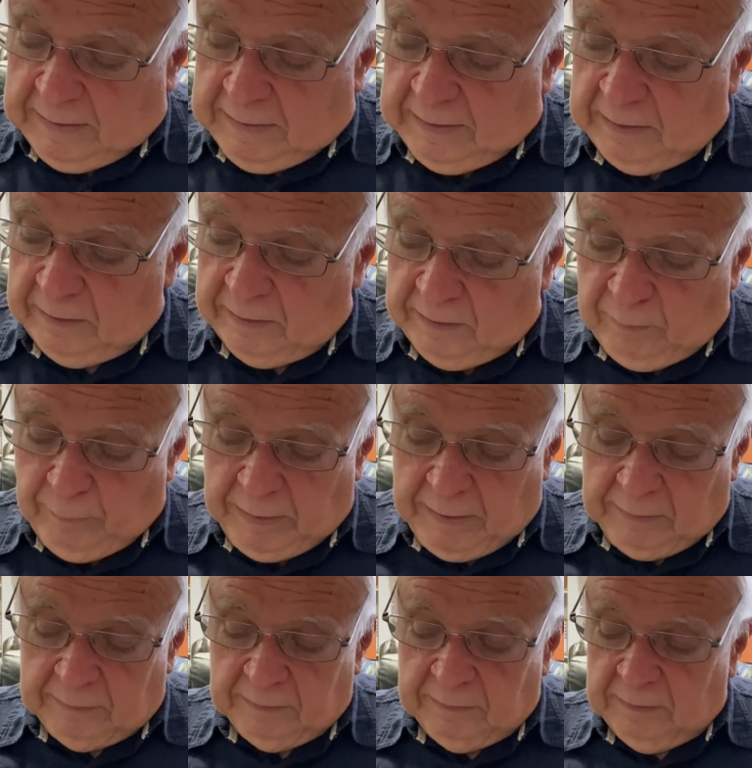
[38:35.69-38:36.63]
and
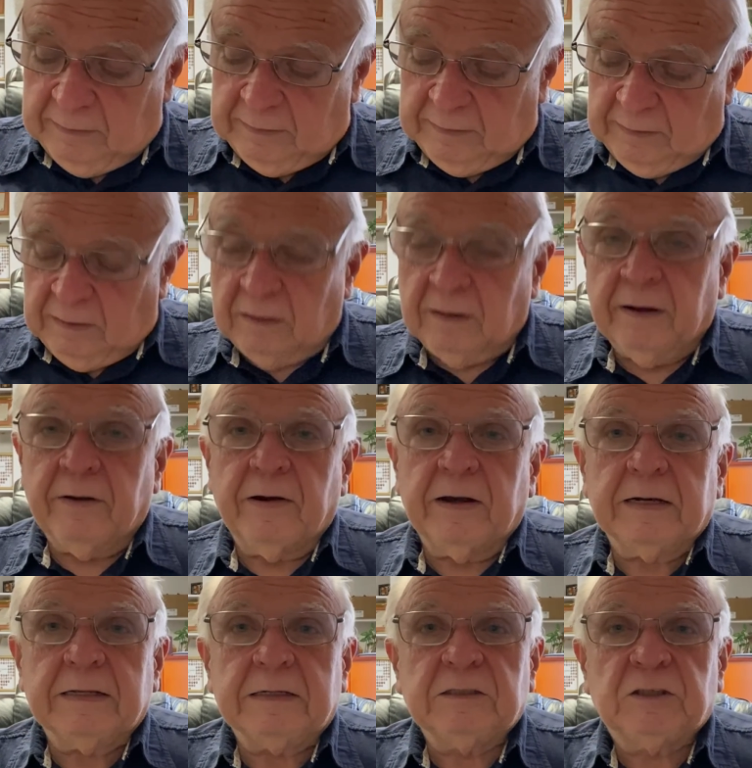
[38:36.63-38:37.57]
thereby
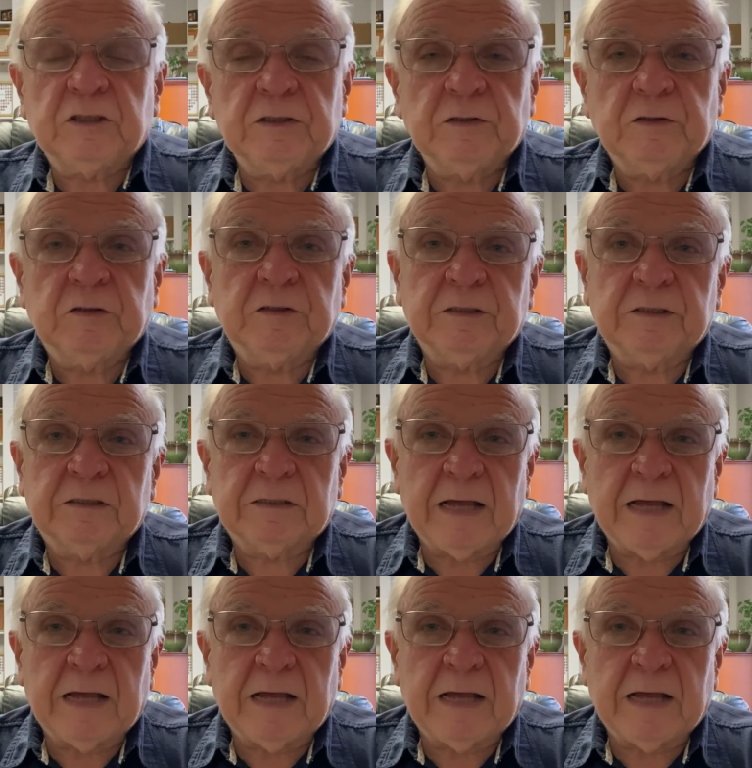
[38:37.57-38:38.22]
declaring that Jesus'